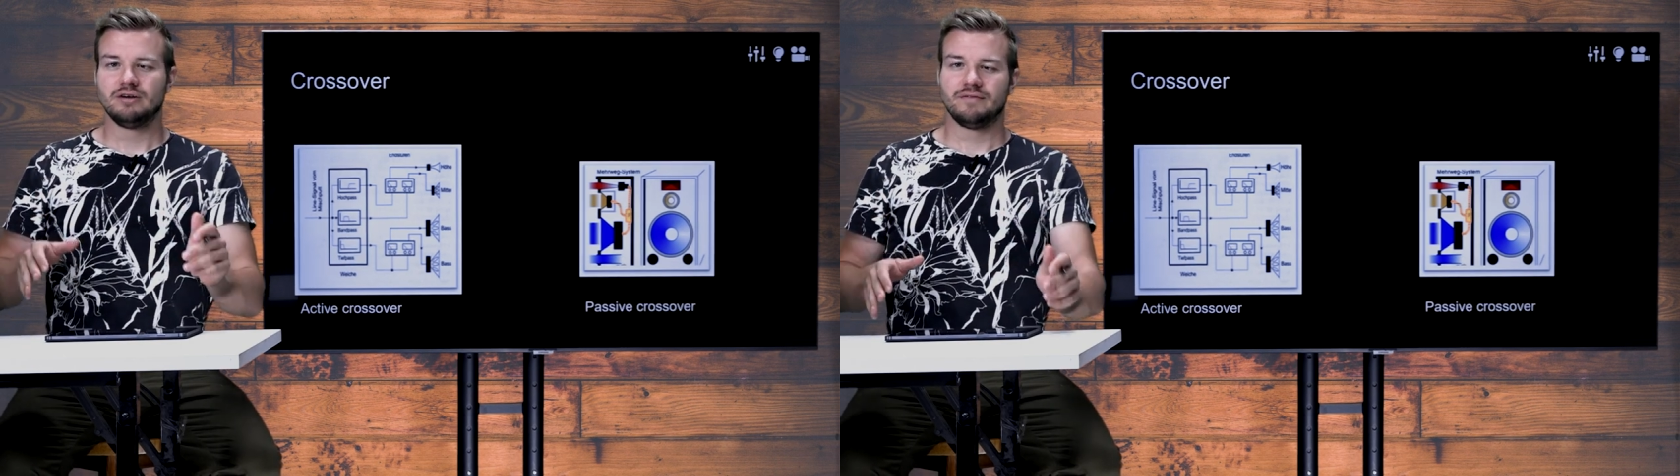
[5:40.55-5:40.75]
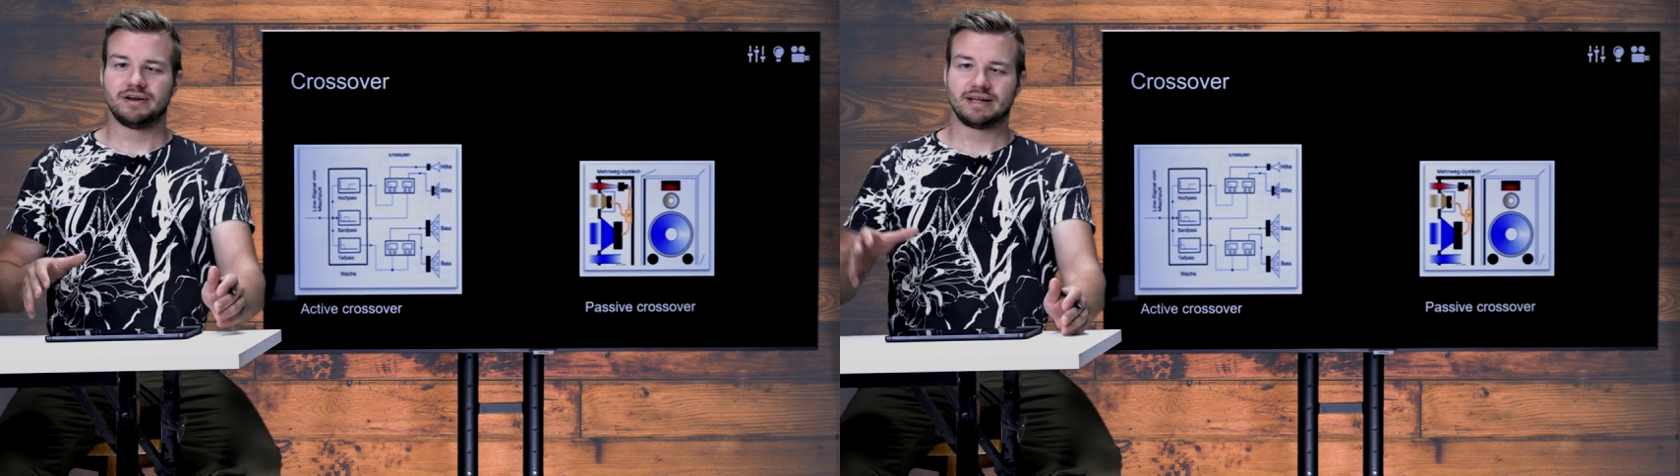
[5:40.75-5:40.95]

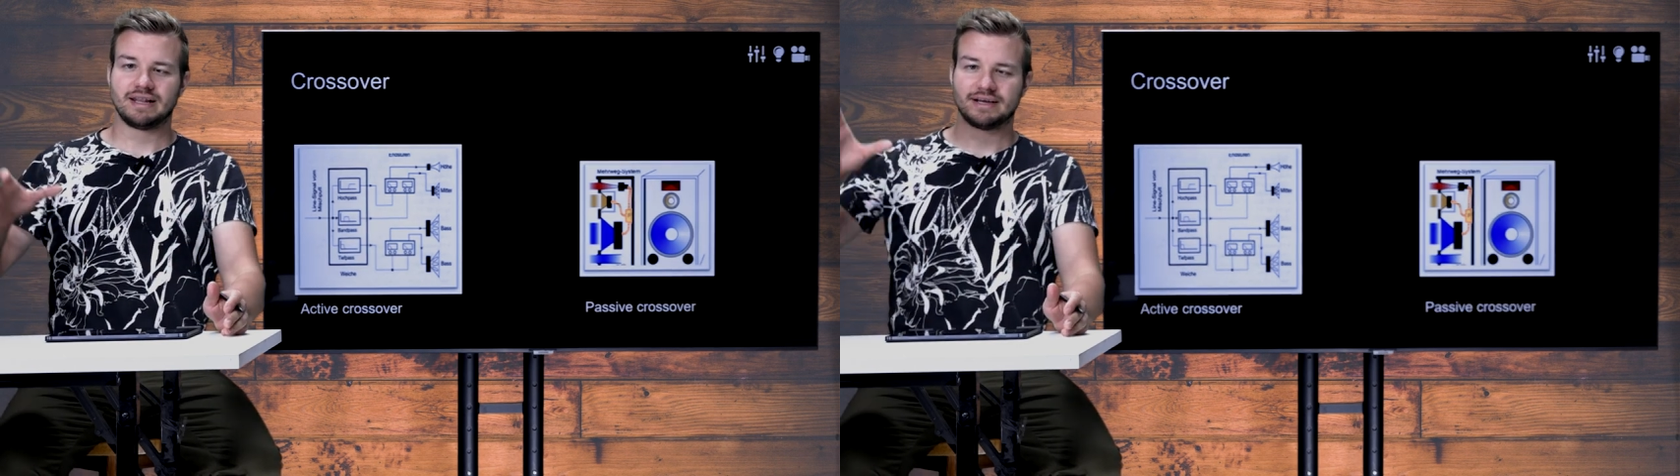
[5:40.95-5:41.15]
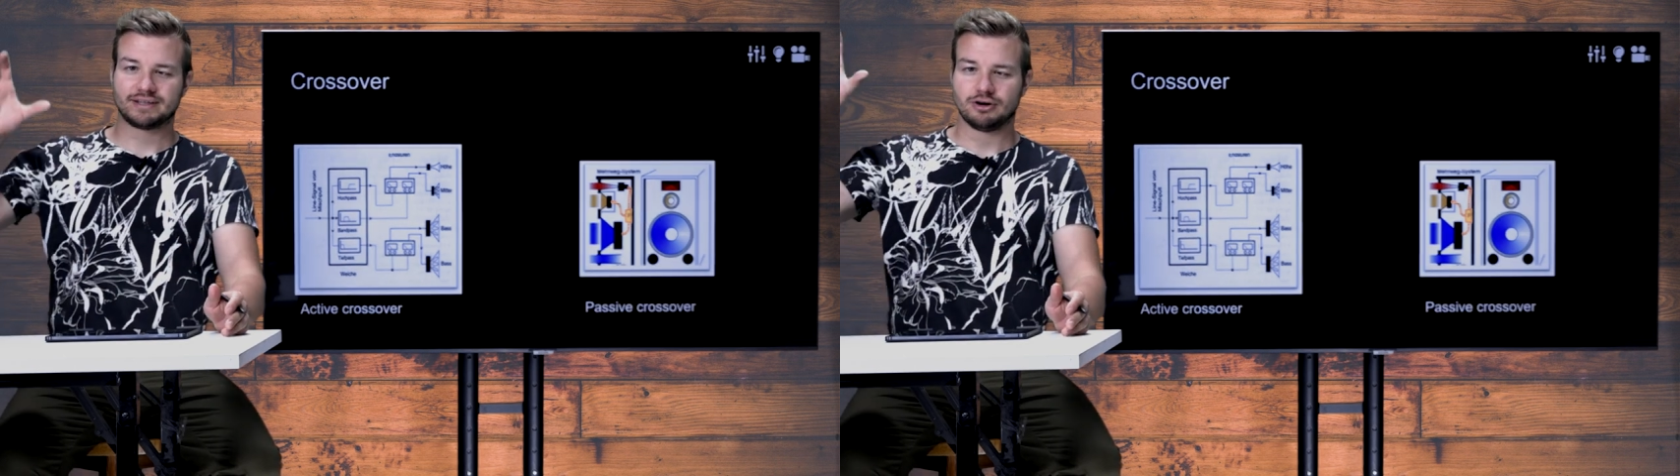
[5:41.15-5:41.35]
when you get
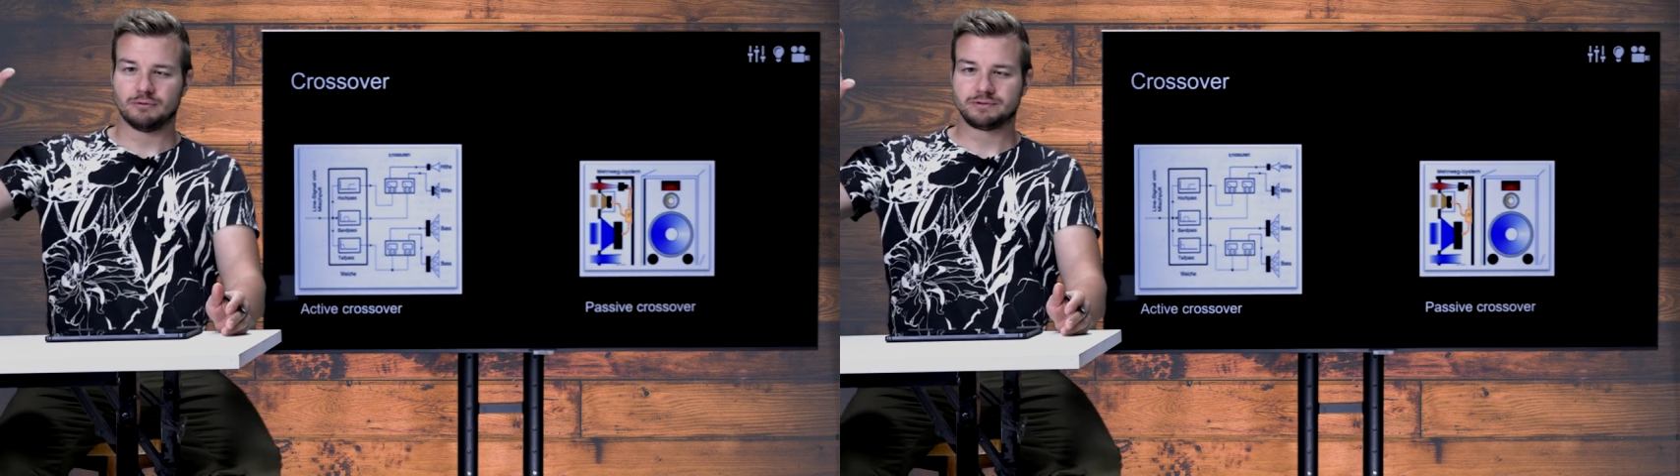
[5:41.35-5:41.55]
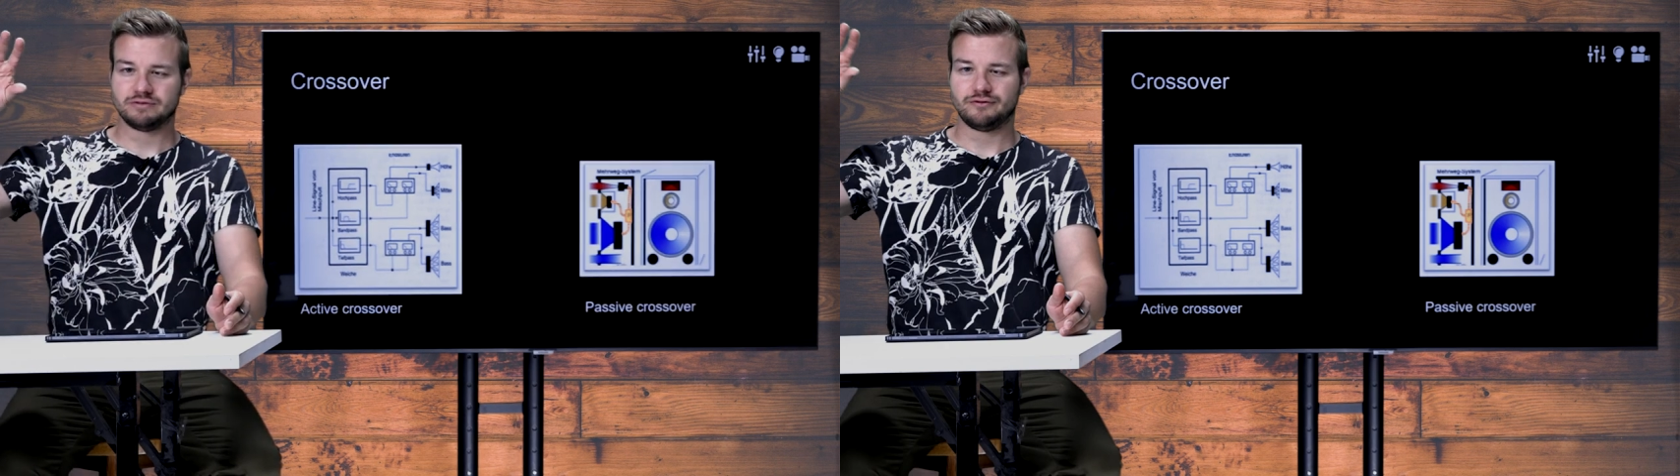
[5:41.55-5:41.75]
like
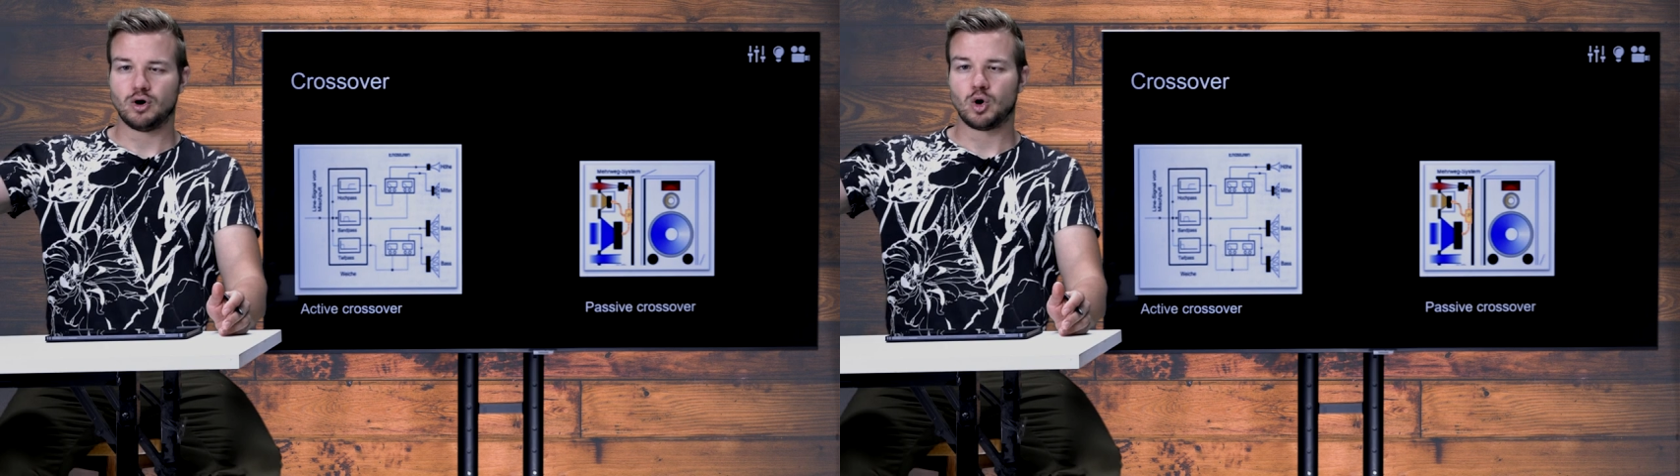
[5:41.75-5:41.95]
tops with a